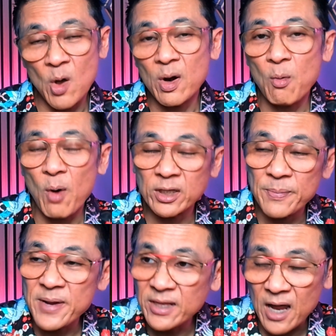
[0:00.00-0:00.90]
They only want
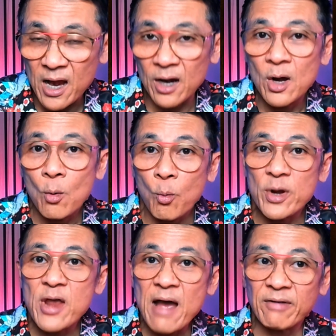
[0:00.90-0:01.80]
to be there
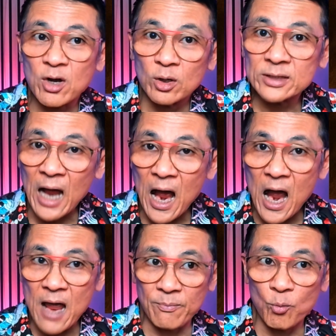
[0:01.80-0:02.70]
when you have a good
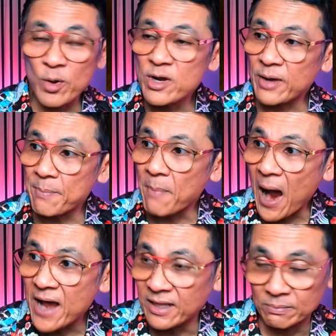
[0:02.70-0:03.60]
time, when you can
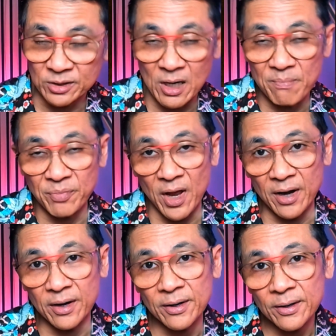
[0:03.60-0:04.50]
buy them
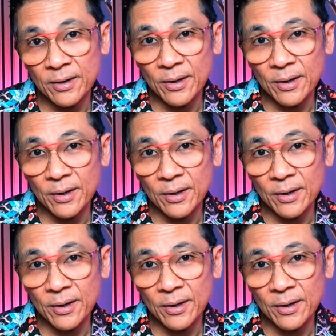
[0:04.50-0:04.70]
something.